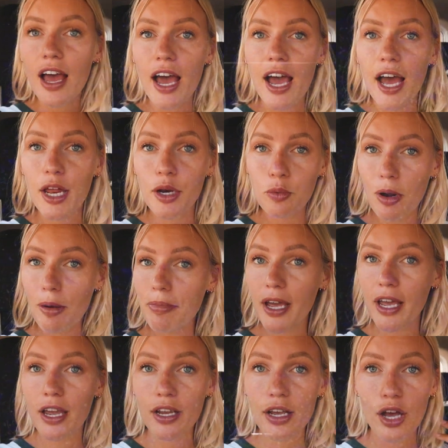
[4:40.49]
and we're
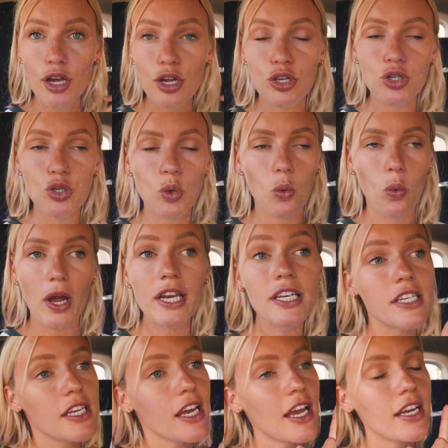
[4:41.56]
paying
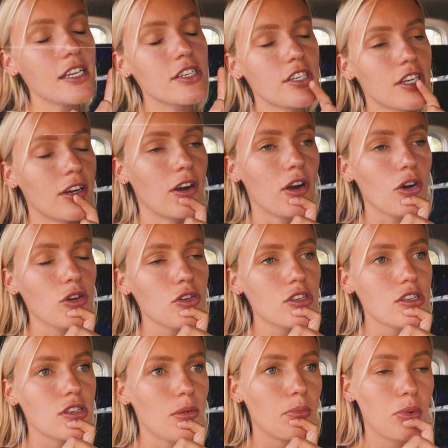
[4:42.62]
28
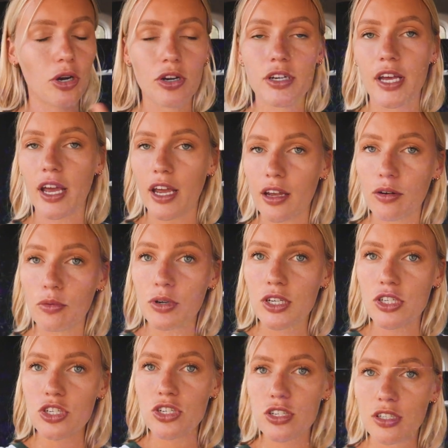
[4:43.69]
euros per day,
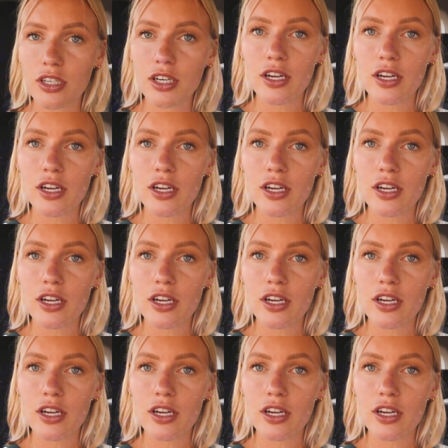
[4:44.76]
which